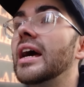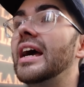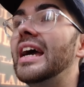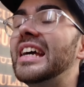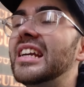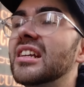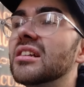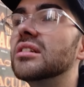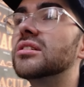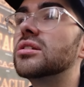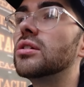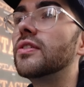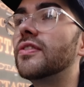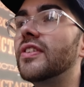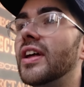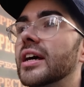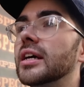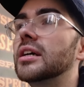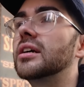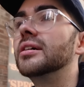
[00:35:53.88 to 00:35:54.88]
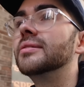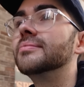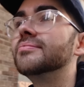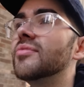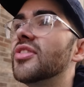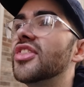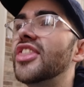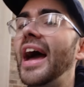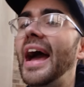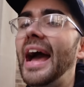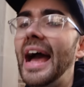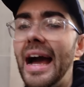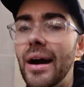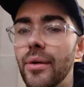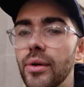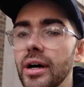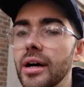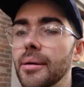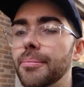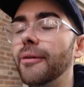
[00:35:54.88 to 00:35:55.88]
in sort of like the
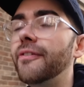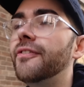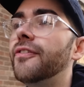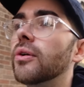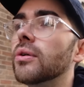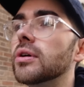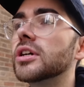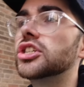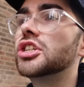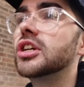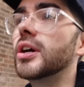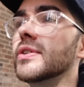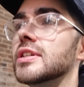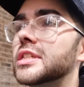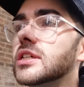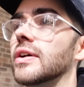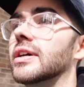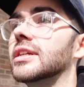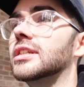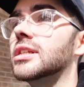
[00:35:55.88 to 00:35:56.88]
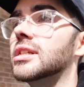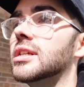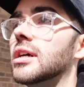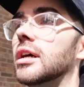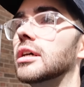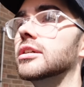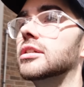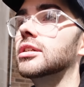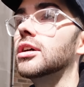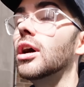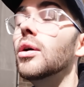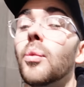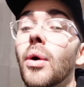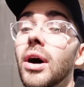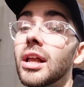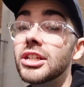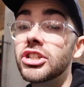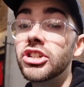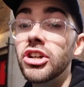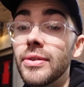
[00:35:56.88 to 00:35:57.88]
hour before a show is going to start. Go
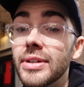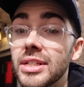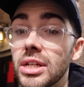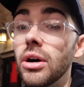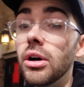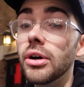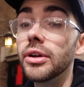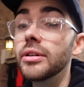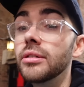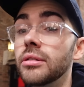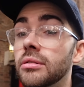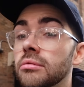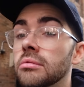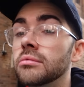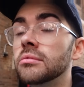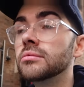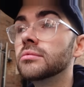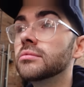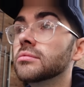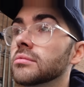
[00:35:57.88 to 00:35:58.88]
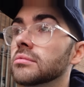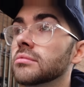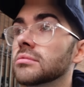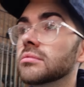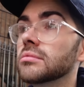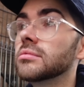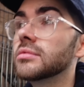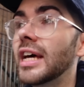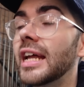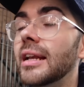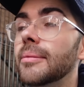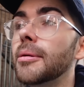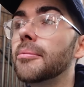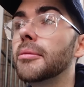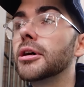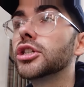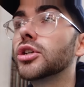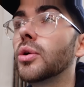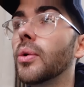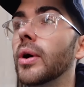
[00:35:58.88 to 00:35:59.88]
while a show is on, that'll be much